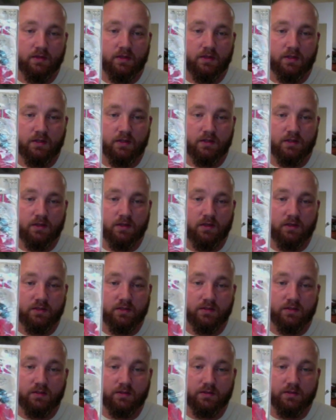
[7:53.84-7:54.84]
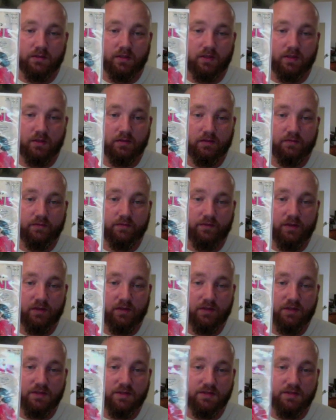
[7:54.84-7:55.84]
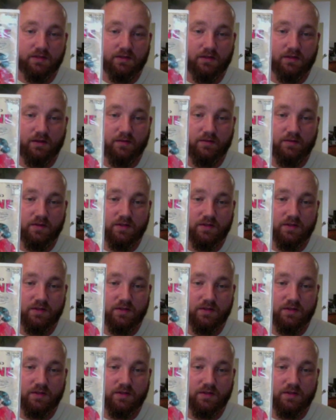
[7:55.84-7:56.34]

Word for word: And it also got a fairly decent cover.